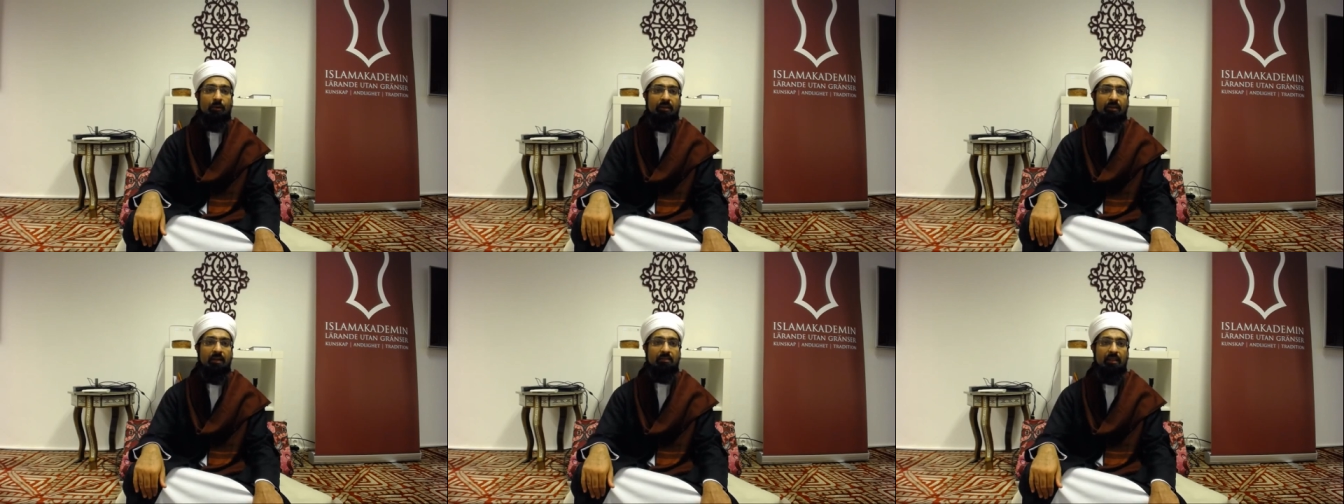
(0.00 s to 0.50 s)

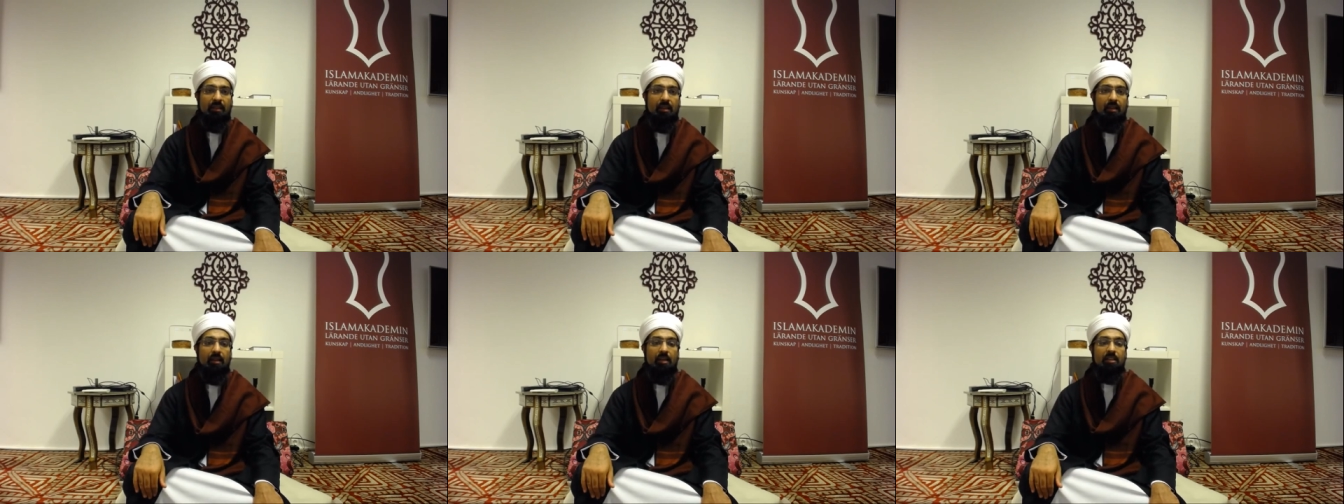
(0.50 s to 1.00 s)
anha say?
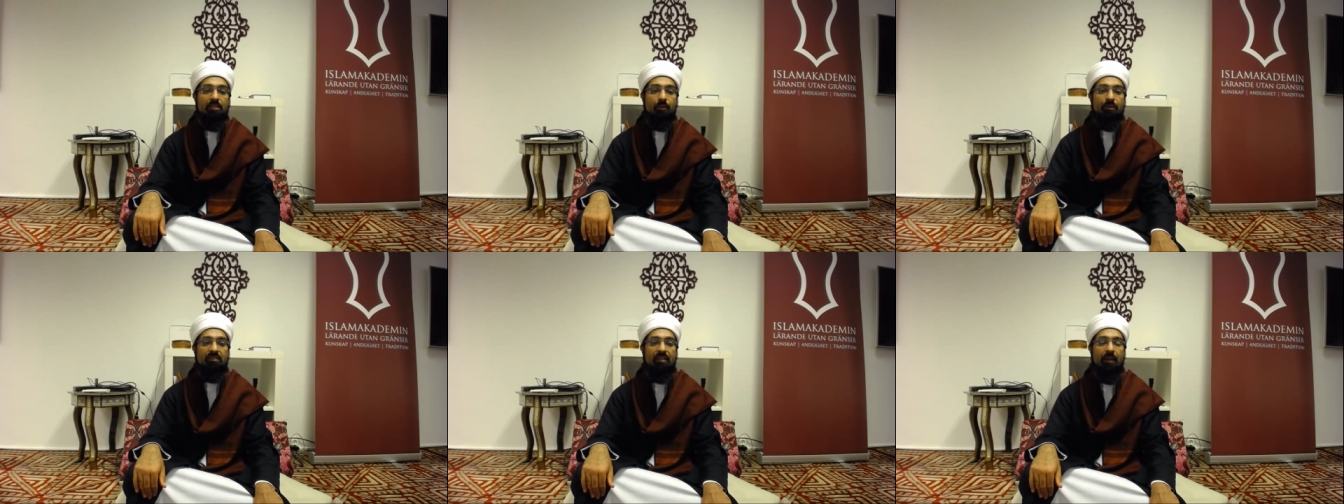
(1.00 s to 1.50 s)
She would
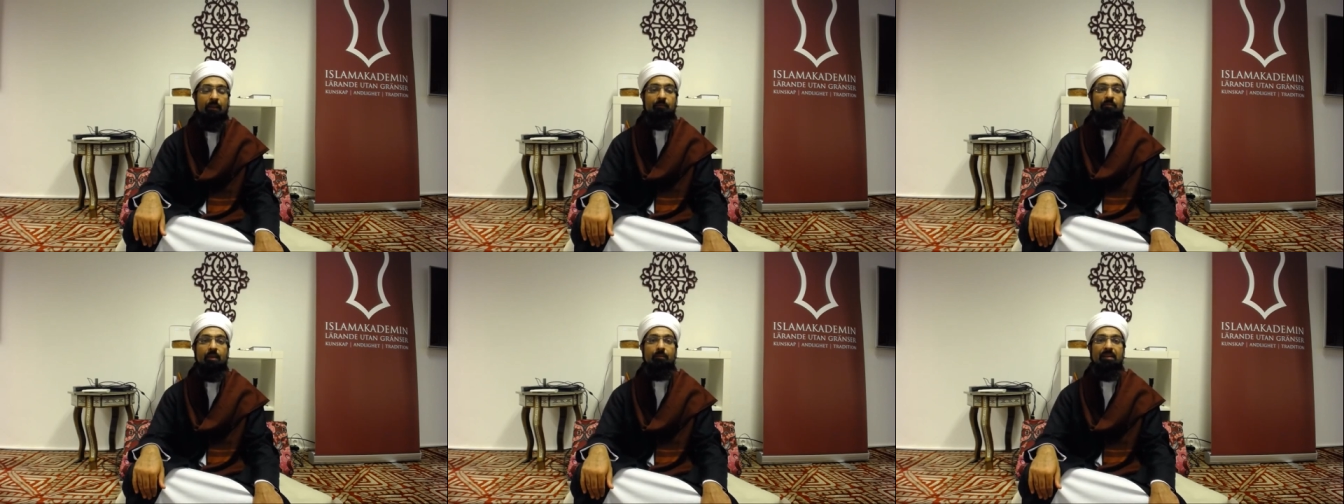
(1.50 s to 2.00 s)
say,
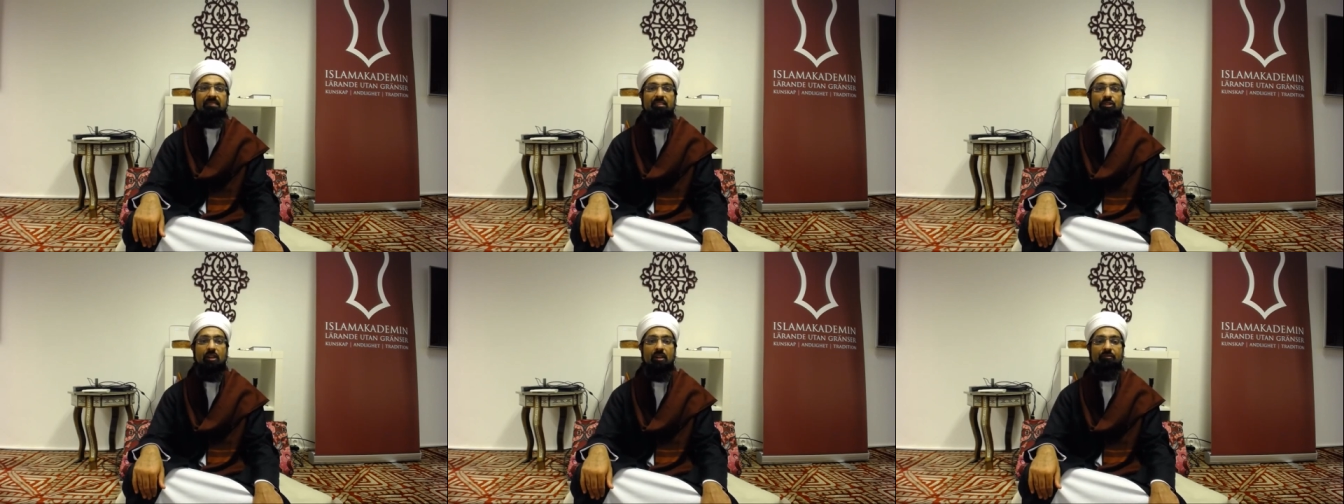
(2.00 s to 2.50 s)

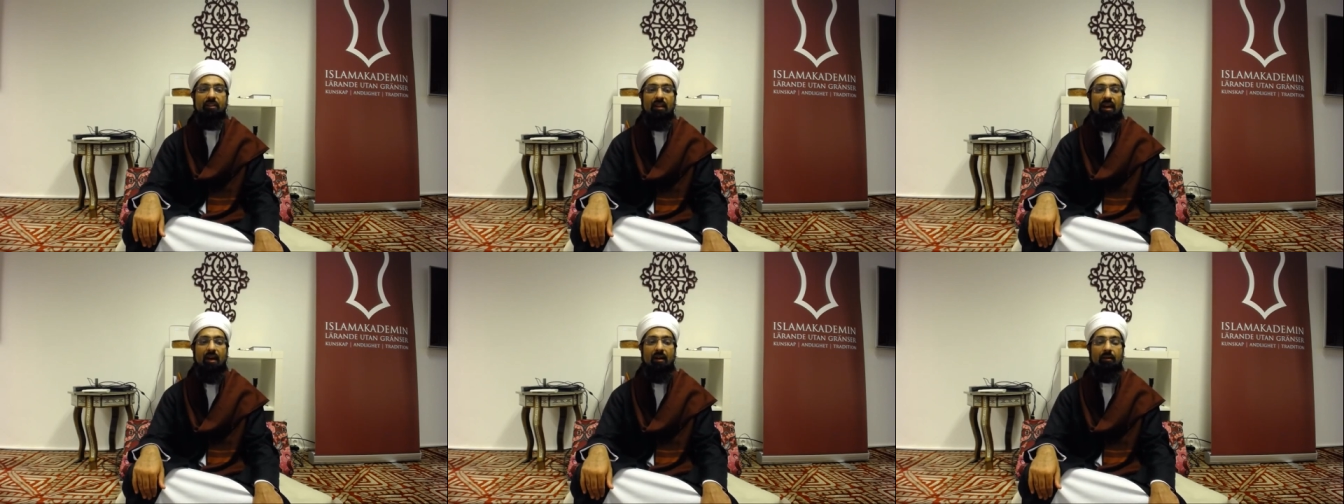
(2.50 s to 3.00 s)
Messenger of
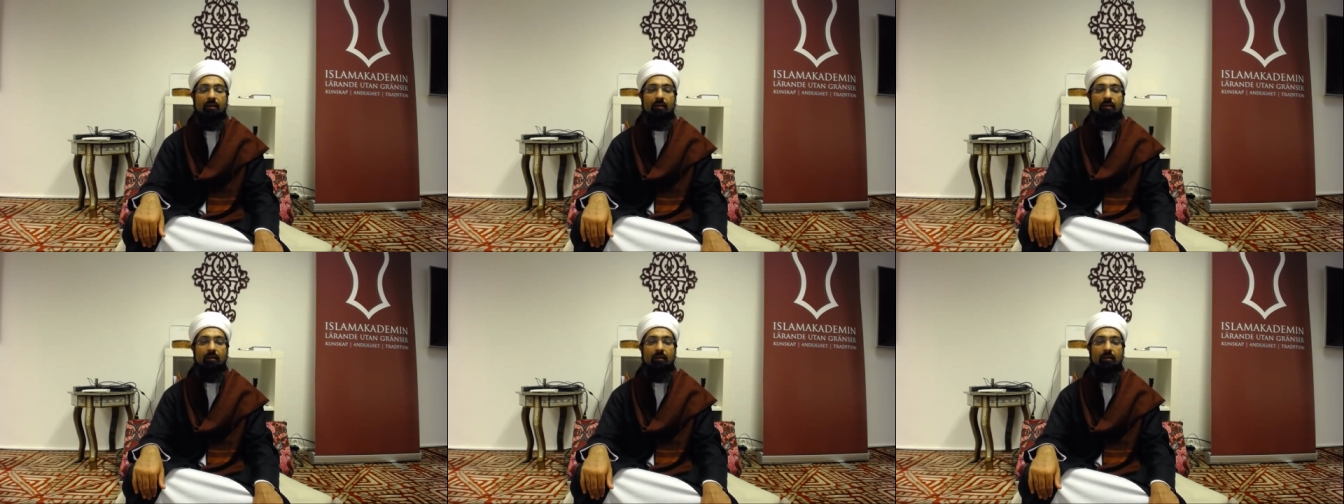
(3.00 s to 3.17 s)
Allah,